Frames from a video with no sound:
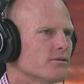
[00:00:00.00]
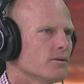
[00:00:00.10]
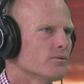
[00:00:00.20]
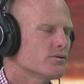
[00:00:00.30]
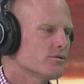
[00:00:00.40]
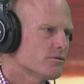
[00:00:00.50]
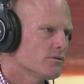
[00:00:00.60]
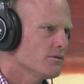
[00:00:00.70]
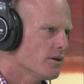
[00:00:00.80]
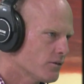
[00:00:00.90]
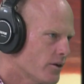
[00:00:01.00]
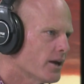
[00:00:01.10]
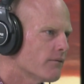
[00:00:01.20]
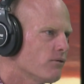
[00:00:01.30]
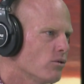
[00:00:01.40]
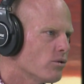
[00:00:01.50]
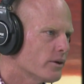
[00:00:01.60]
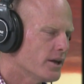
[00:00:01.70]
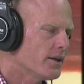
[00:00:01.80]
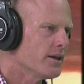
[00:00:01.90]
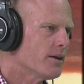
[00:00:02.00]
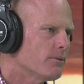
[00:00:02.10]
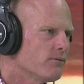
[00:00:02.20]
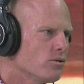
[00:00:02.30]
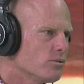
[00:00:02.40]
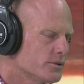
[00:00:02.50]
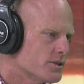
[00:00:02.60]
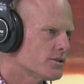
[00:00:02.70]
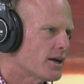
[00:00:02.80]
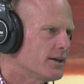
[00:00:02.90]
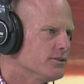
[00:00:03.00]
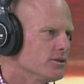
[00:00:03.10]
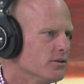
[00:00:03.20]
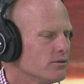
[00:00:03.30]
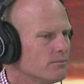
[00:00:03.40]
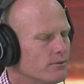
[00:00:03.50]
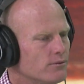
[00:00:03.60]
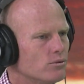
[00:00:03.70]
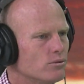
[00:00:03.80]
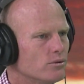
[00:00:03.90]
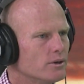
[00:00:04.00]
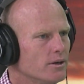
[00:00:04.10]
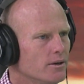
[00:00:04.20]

There was a ground floor, and the upper floor was a staging unit before